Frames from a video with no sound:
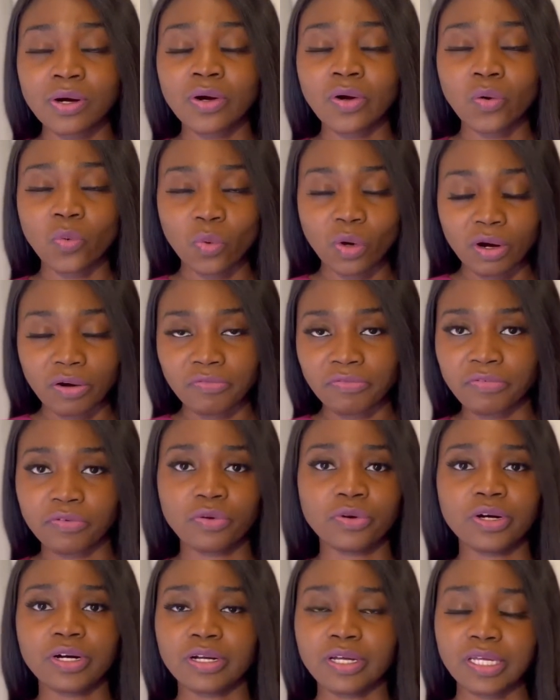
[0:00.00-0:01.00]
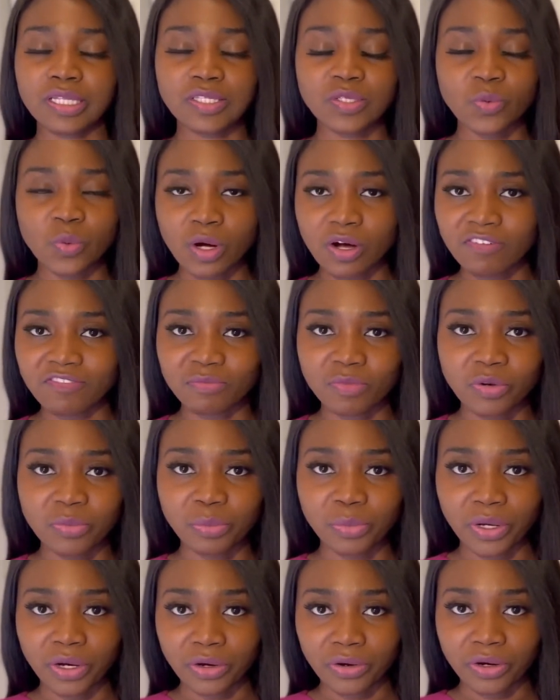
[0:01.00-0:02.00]
work for a 12-month
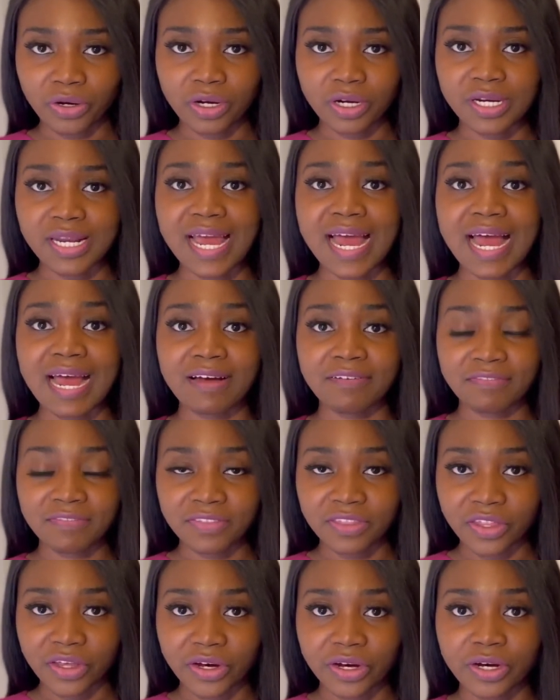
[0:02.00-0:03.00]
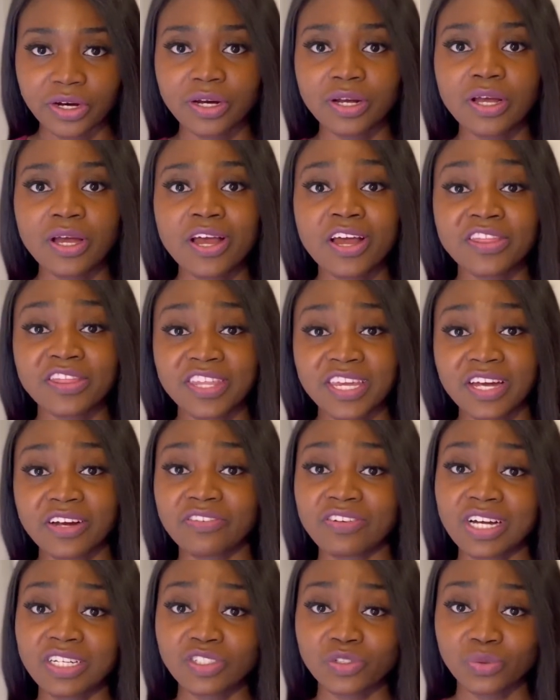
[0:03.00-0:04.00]
period after their
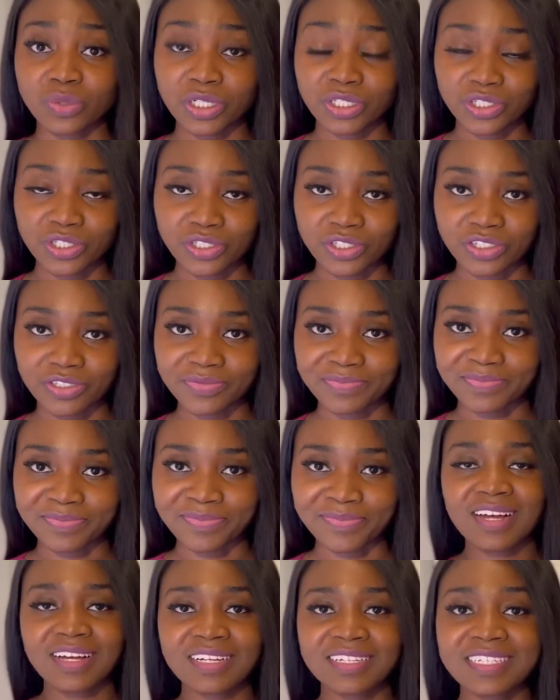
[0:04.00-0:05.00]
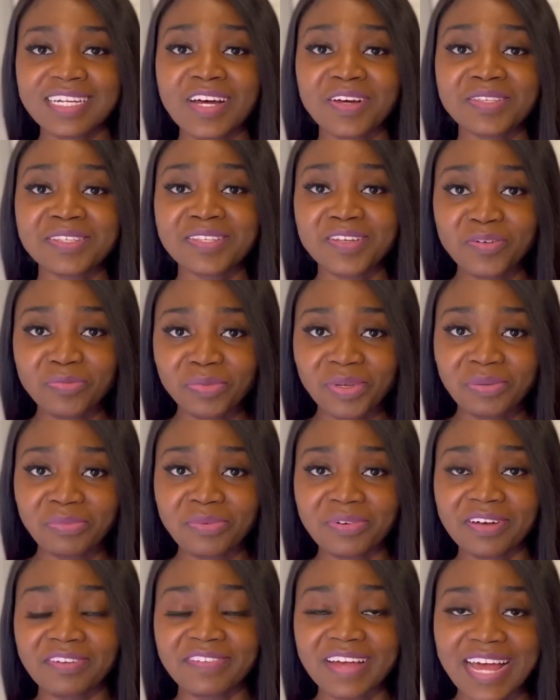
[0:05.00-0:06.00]
graduation. Now, some
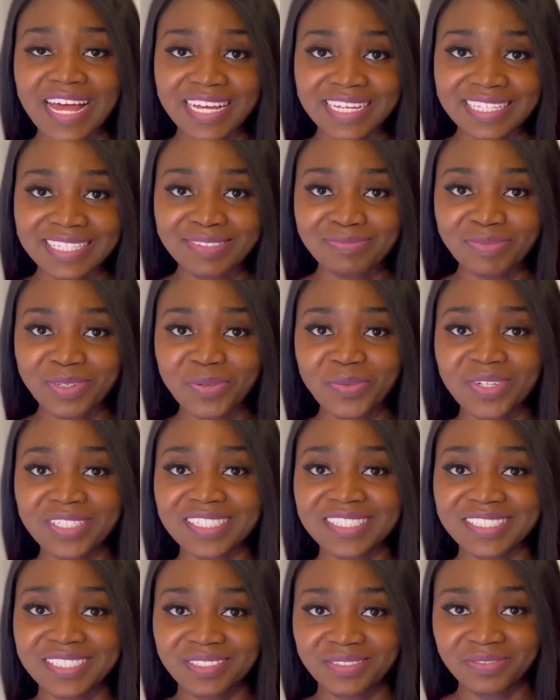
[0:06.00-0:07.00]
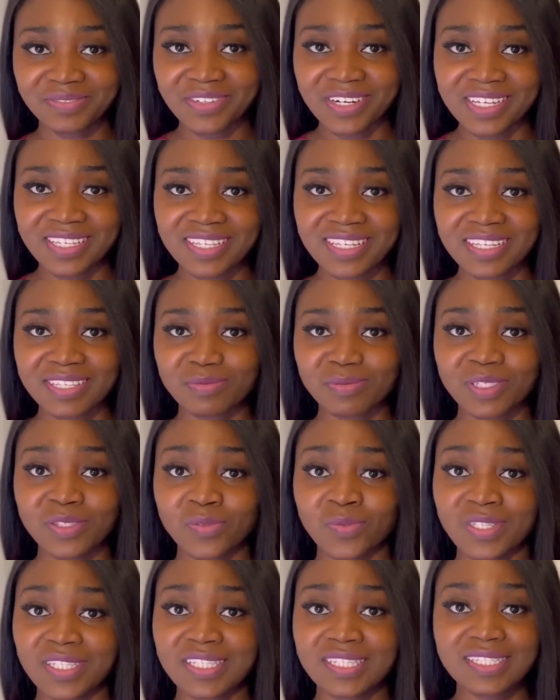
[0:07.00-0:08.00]
people have asked me what the difference is
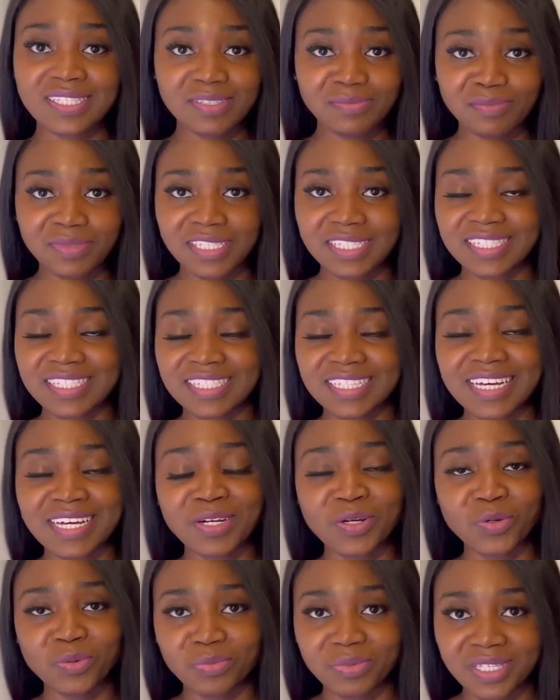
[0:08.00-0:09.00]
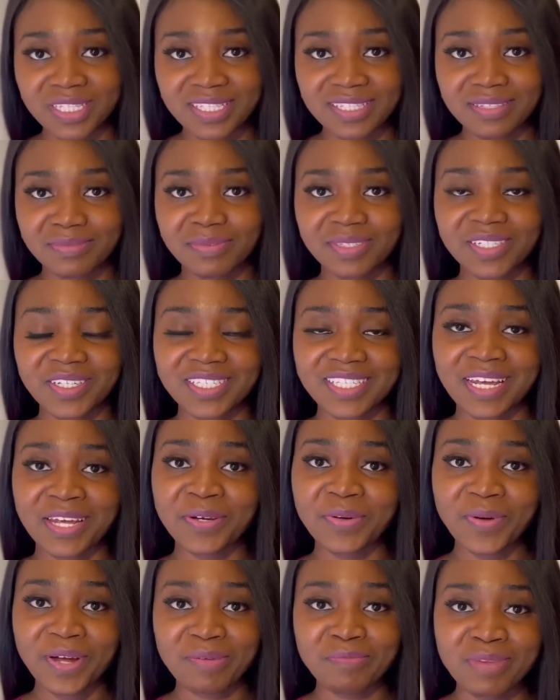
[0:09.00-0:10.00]
between CPT and OPT because I
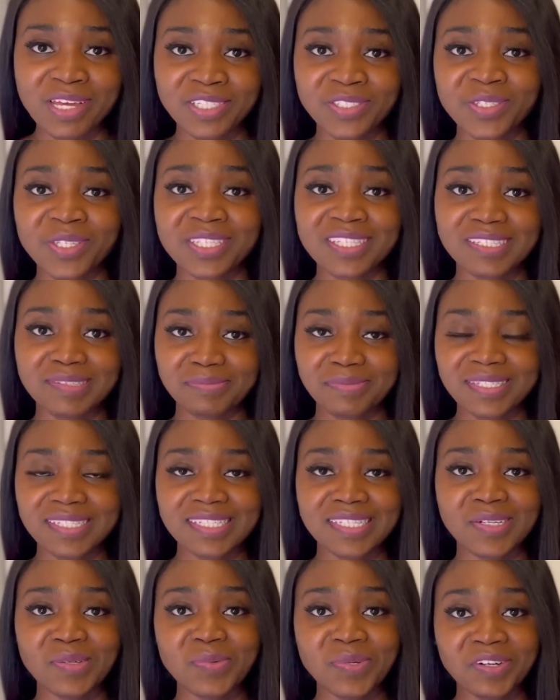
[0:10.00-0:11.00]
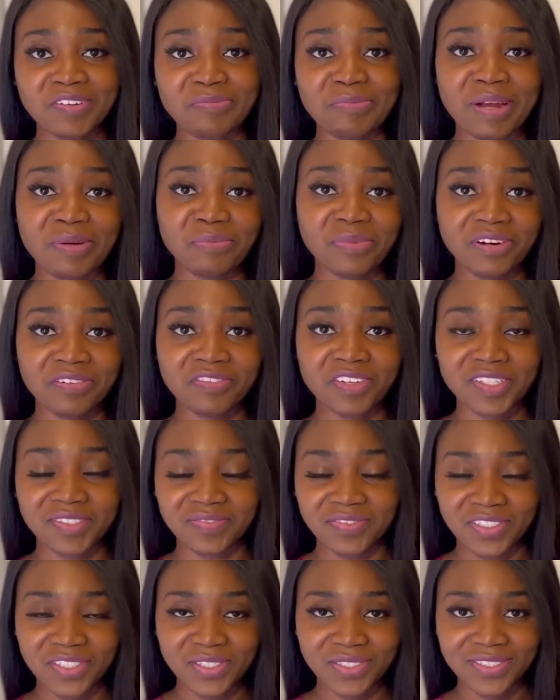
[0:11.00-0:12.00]
know I mentioned CPT in one of my previous
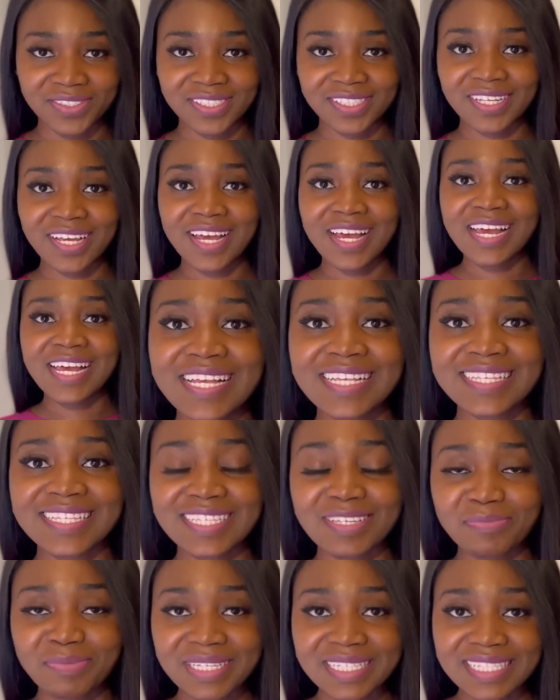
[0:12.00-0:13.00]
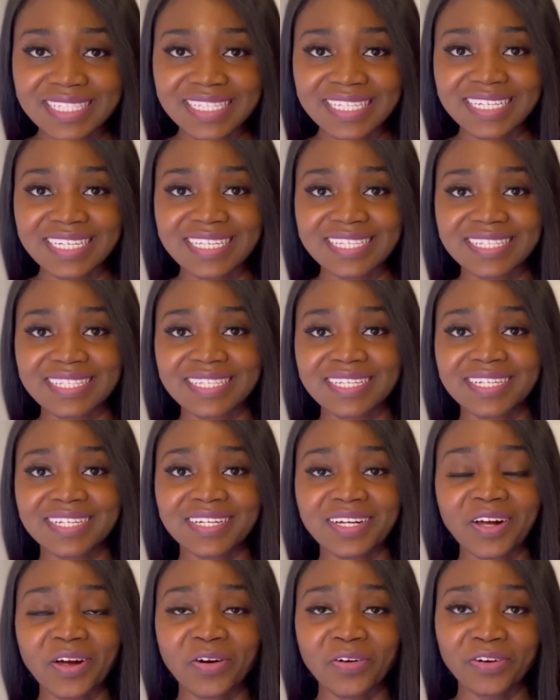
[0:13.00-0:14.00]
videos. CPT is the
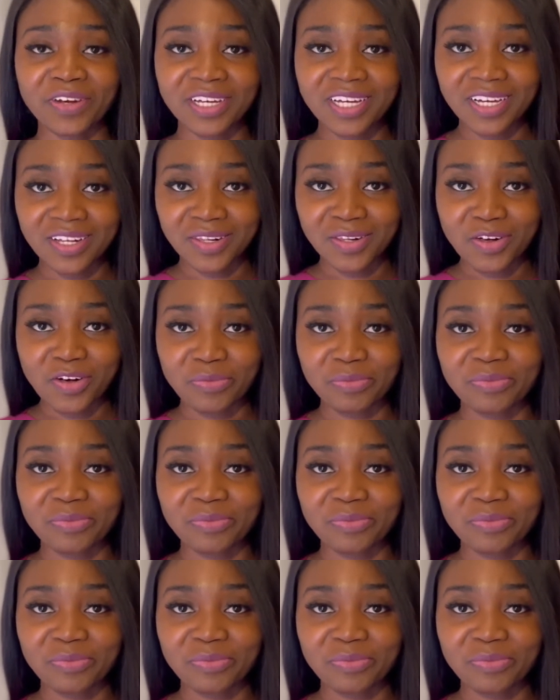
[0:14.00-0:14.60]
curriculum